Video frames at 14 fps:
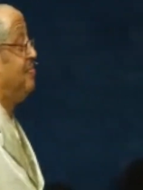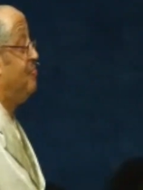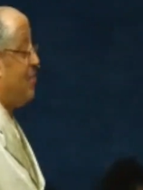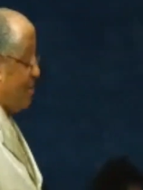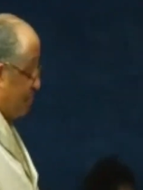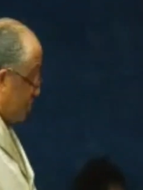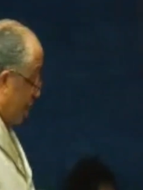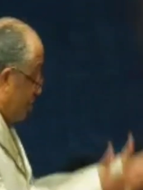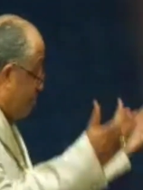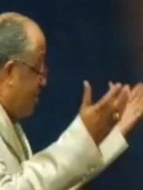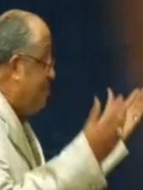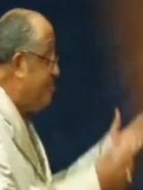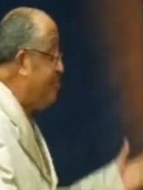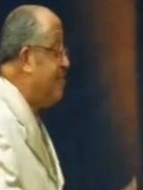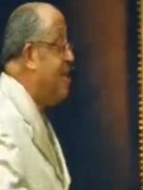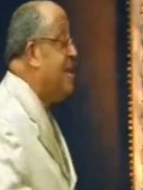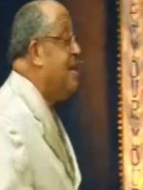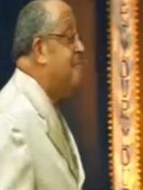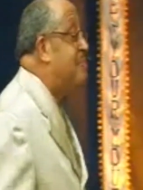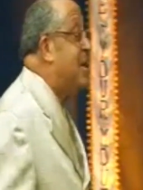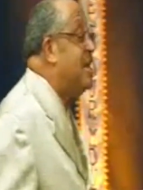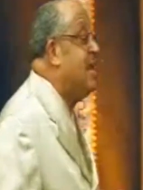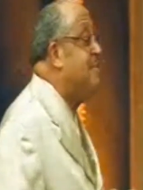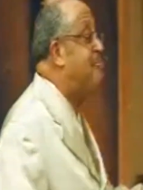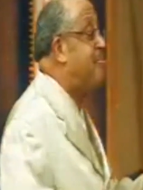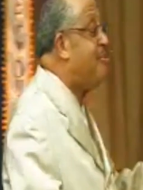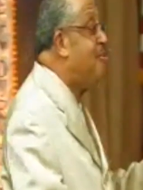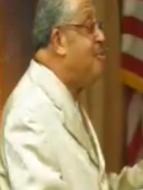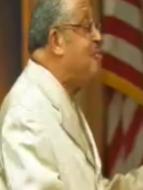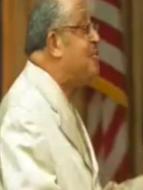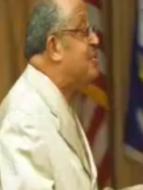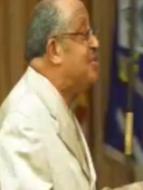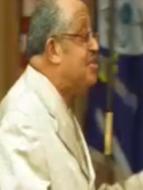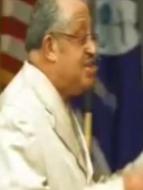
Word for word: They was already proved. But he proved to